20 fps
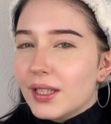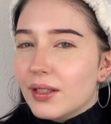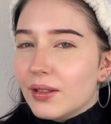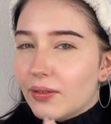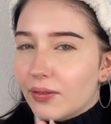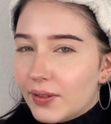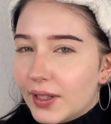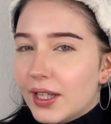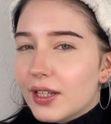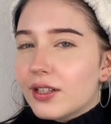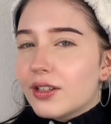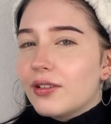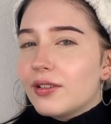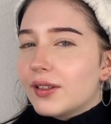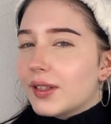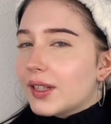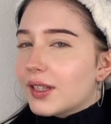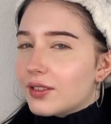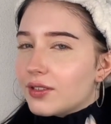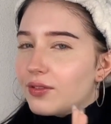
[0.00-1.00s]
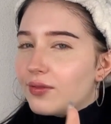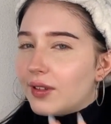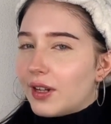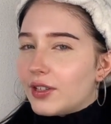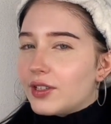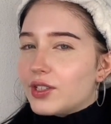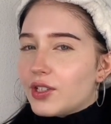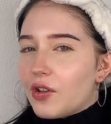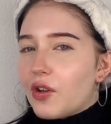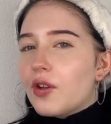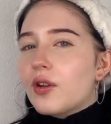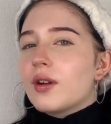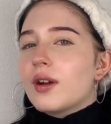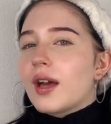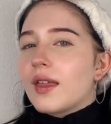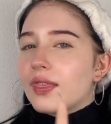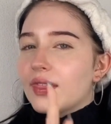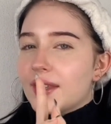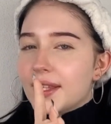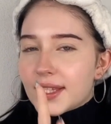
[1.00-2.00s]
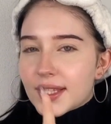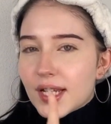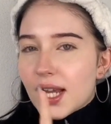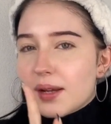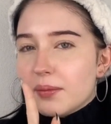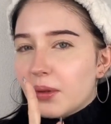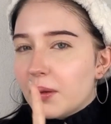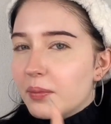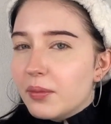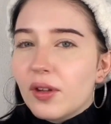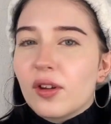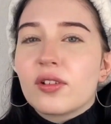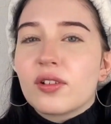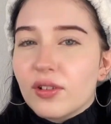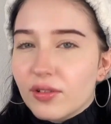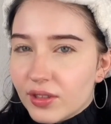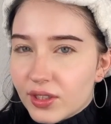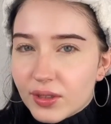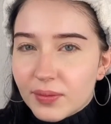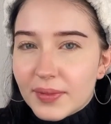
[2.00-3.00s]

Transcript: we are going into round 2 and this time I'm not going to